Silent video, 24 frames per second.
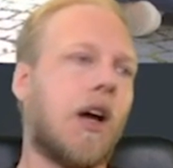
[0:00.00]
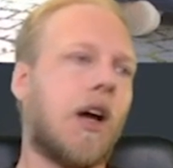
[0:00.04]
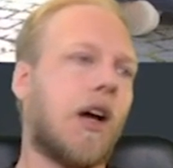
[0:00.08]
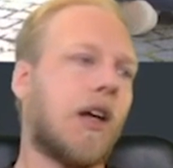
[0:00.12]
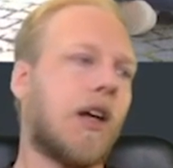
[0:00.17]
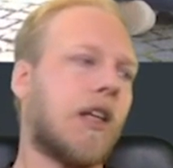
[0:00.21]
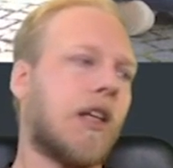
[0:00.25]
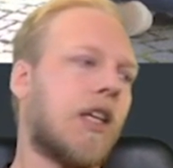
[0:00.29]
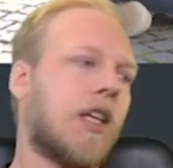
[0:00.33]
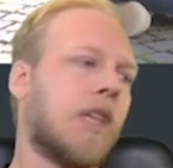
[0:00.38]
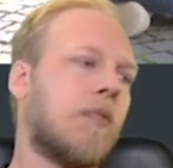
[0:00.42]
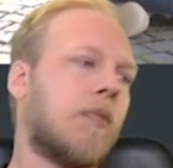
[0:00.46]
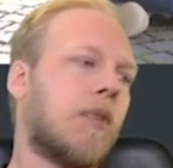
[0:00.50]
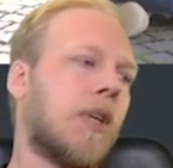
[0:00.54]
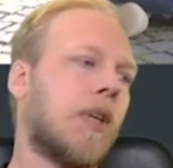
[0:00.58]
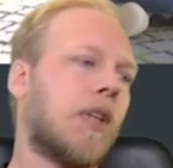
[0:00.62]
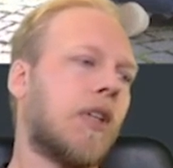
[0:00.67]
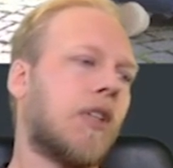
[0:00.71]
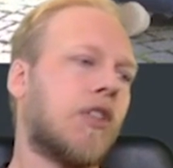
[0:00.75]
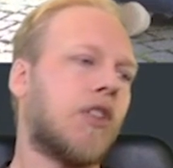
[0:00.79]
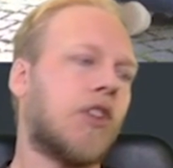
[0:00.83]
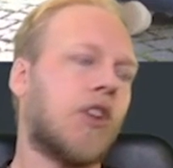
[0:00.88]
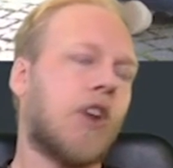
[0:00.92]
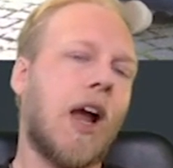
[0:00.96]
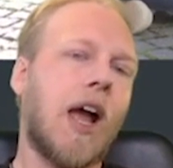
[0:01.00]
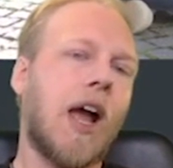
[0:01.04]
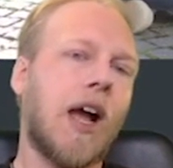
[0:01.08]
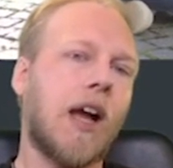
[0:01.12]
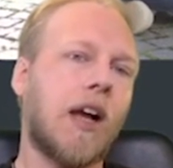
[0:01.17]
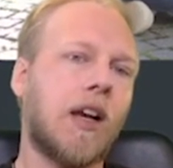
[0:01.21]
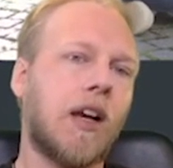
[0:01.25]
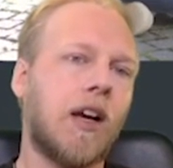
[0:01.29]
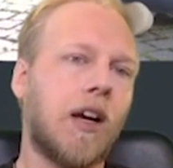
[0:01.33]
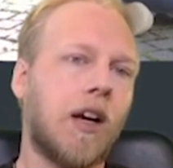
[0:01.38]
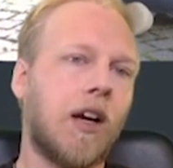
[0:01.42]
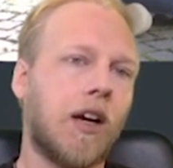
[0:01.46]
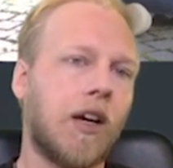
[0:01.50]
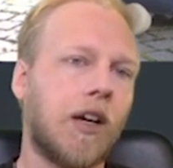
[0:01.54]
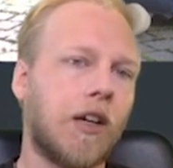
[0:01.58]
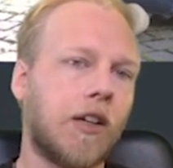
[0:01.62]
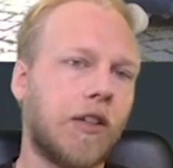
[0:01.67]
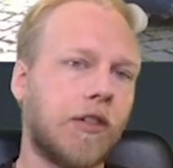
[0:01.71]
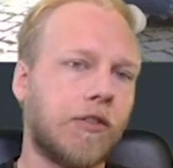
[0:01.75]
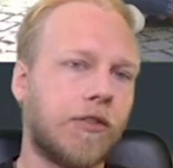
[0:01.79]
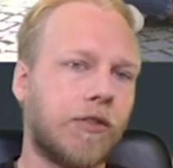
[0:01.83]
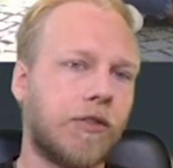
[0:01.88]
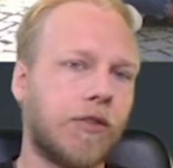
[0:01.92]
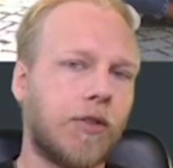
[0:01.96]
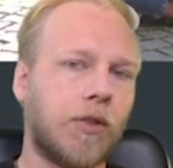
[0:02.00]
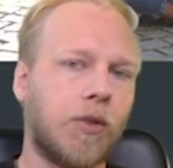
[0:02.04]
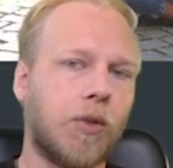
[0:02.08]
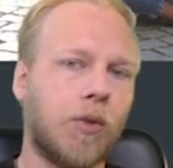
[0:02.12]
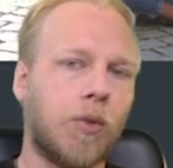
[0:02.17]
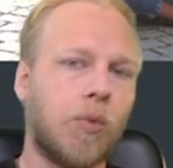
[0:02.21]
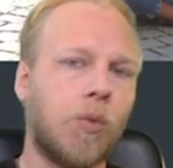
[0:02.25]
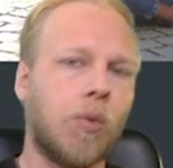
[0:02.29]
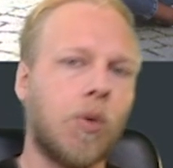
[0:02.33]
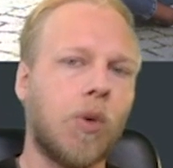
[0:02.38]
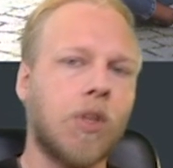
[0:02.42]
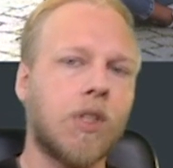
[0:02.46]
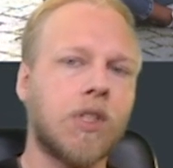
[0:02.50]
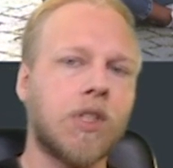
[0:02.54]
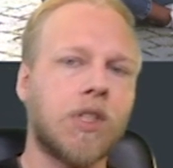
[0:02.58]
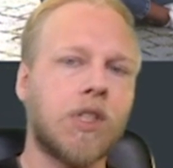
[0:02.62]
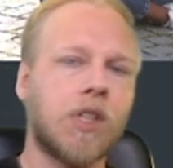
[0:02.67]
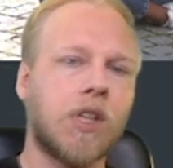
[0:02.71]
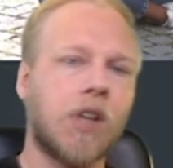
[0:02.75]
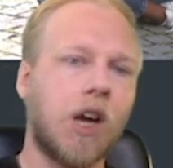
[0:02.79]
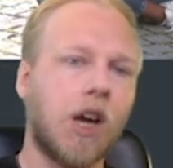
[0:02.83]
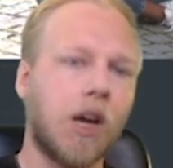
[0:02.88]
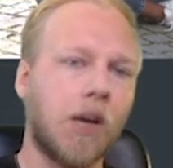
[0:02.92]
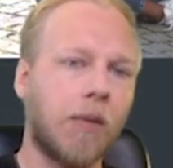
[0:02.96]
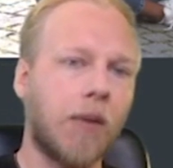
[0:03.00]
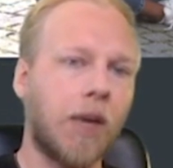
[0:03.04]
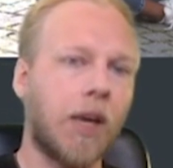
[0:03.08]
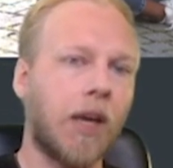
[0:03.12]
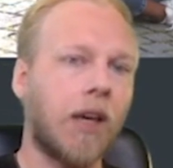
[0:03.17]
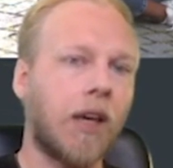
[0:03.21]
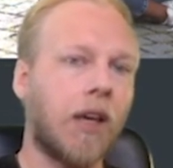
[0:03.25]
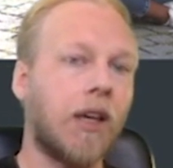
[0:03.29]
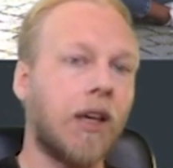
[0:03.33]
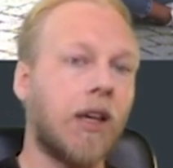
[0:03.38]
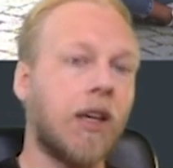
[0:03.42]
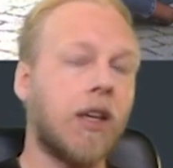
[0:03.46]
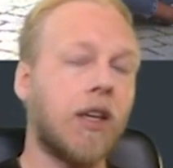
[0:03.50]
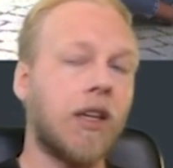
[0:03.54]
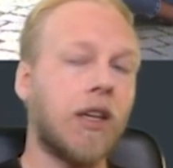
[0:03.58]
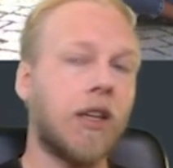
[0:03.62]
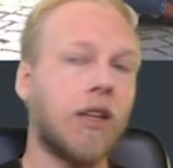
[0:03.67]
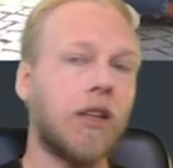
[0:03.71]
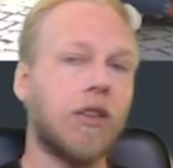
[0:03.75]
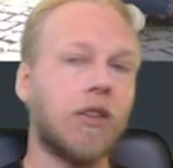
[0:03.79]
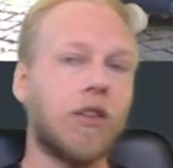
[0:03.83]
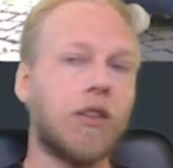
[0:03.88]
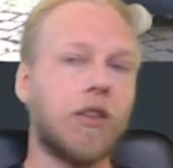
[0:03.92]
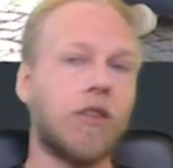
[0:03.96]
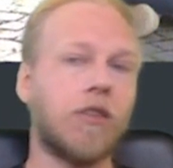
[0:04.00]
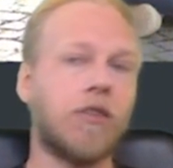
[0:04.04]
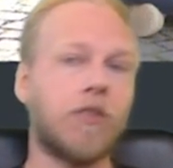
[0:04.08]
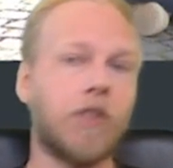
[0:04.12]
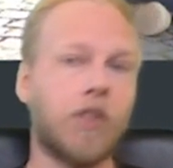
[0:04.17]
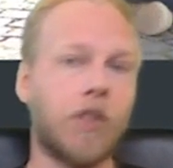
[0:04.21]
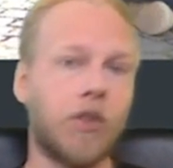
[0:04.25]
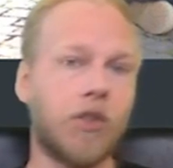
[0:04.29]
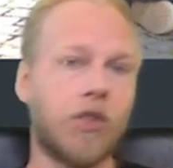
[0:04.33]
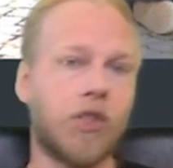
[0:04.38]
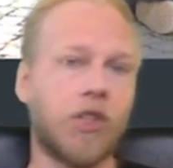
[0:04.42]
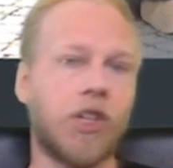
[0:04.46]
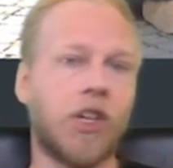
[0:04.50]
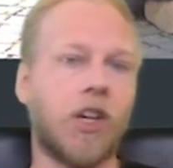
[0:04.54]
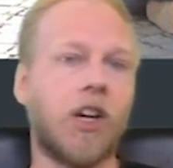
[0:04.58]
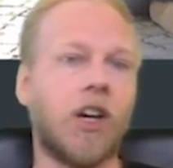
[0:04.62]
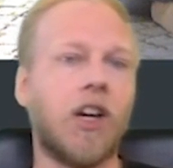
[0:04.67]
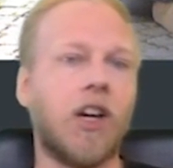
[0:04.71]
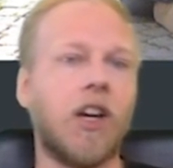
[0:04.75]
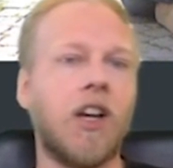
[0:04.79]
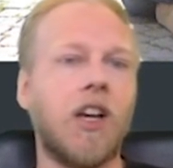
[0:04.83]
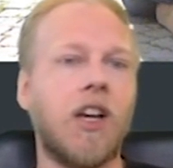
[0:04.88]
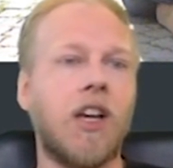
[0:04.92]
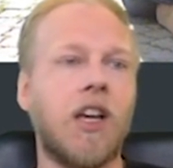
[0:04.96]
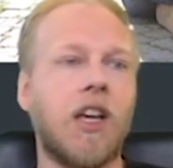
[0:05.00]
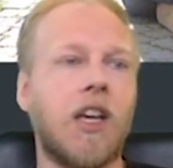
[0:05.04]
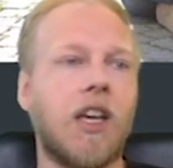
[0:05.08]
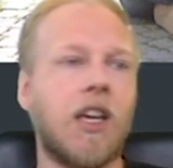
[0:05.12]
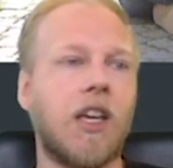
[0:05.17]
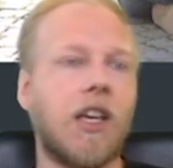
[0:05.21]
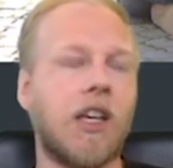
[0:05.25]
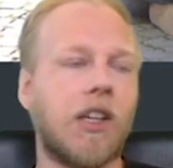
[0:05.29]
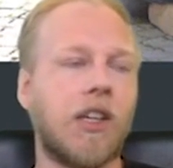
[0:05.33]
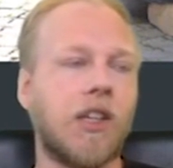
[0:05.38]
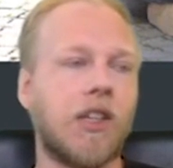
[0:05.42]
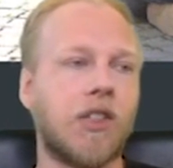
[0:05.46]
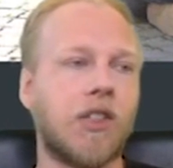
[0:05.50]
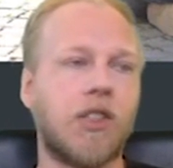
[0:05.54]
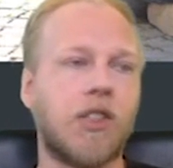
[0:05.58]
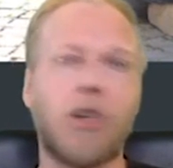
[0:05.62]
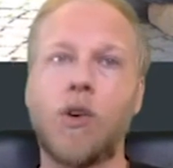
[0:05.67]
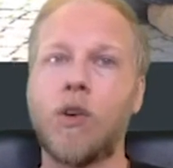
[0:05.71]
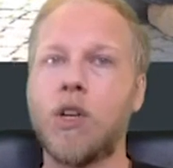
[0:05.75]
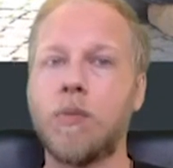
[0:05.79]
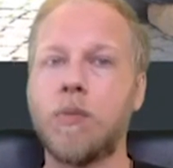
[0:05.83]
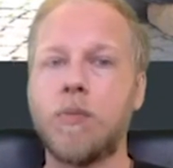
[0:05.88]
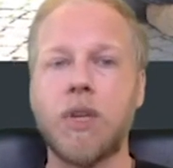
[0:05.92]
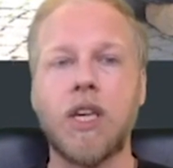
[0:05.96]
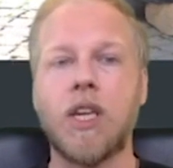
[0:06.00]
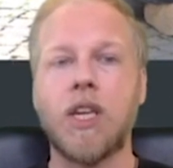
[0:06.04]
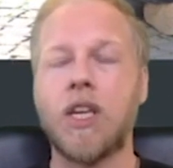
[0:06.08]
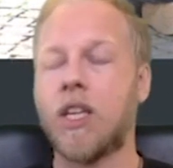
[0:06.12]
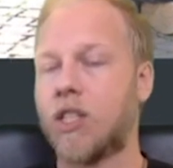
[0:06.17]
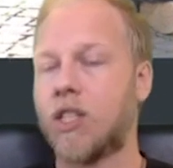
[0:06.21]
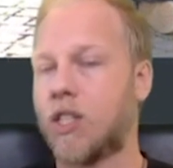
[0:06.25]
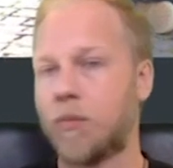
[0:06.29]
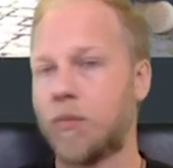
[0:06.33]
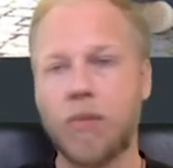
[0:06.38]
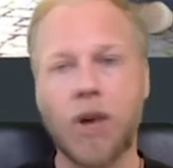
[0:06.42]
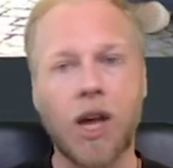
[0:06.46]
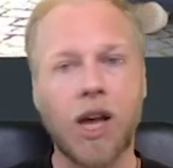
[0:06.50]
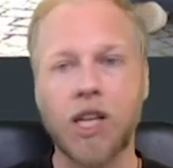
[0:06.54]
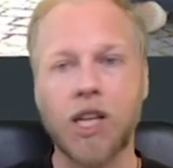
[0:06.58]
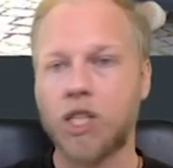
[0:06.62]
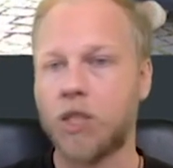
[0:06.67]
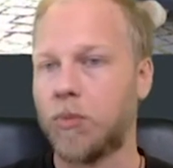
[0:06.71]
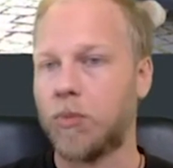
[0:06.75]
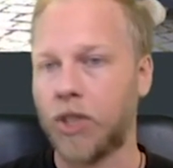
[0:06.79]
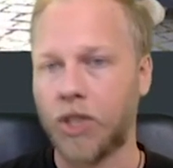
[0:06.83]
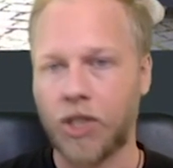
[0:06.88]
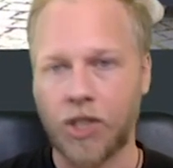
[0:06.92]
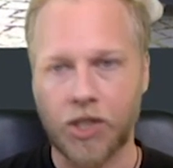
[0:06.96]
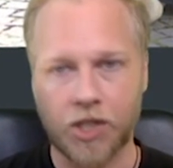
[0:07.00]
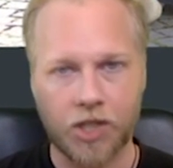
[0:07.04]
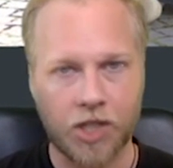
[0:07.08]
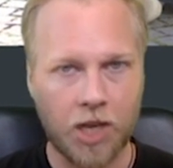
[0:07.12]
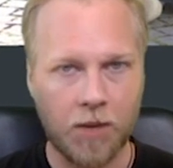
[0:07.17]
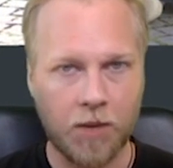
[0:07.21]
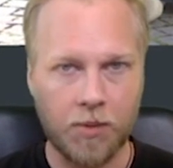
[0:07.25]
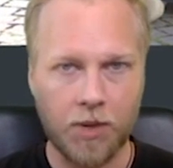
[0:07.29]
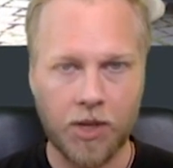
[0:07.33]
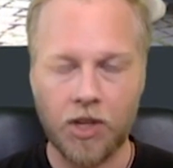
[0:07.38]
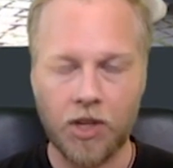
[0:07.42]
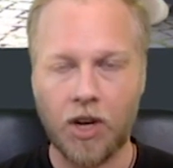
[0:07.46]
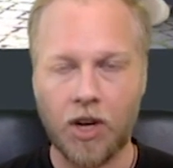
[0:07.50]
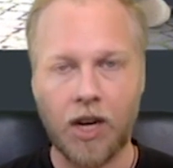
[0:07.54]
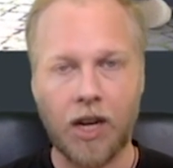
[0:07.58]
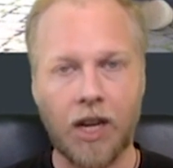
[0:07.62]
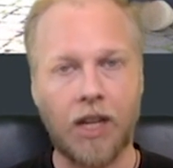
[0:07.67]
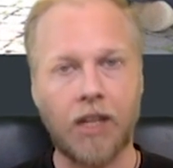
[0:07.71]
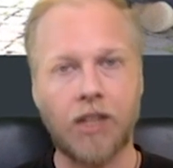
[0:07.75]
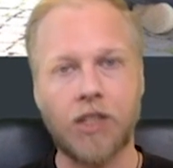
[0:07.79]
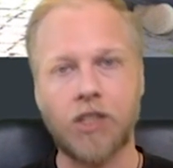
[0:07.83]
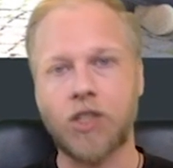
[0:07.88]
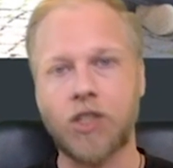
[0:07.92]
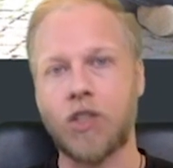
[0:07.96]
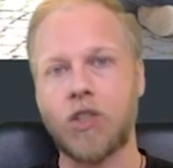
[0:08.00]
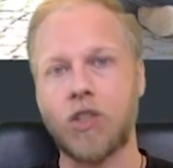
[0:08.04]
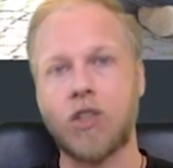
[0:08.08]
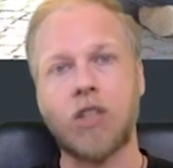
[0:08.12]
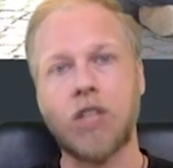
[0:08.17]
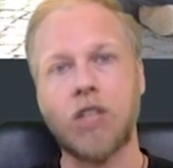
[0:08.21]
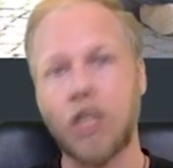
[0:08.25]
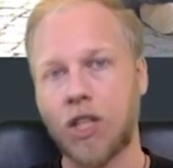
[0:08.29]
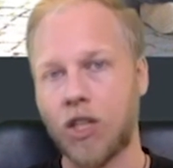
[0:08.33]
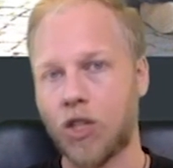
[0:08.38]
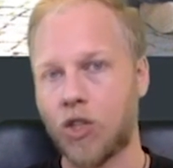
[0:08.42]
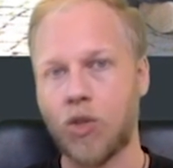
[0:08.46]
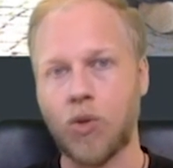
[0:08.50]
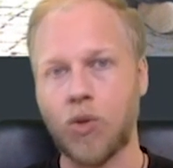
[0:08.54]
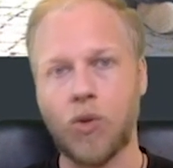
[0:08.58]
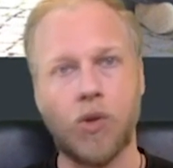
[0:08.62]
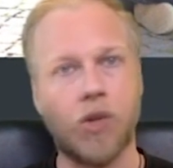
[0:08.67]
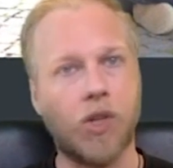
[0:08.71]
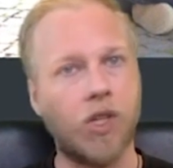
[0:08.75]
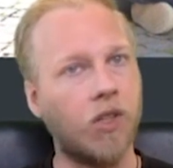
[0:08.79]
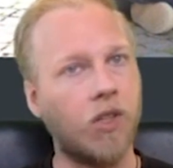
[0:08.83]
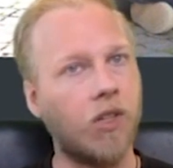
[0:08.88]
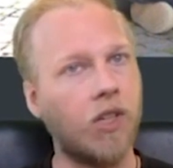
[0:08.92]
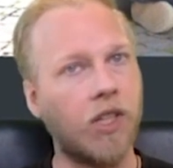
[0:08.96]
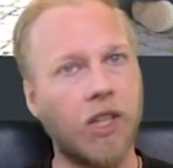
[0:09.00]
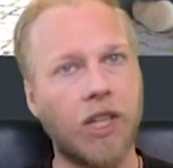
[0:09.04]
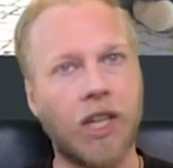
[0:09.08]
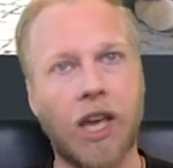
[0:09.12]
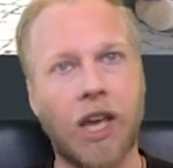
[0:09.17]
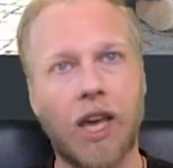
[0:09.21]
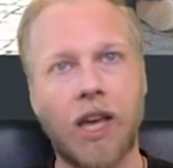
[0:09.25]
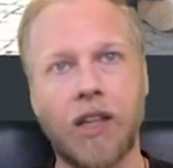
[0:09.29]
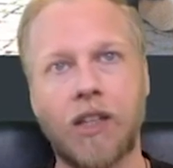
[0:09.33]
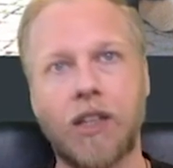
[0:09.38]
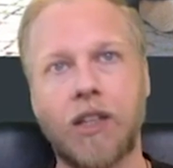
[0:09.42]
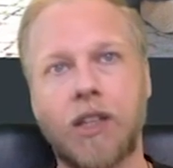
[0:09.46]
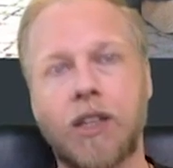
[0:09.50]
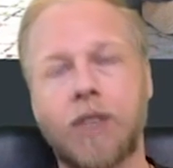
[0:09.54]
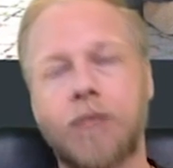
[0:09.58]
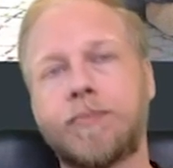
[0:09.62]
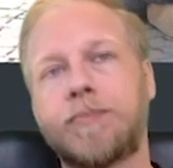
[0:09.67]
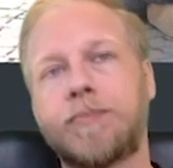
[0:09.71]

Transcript: Keeping track of what's coming in the future is going to be, it's impossible to just keep it in your head. So you need a tool, you need the calendar.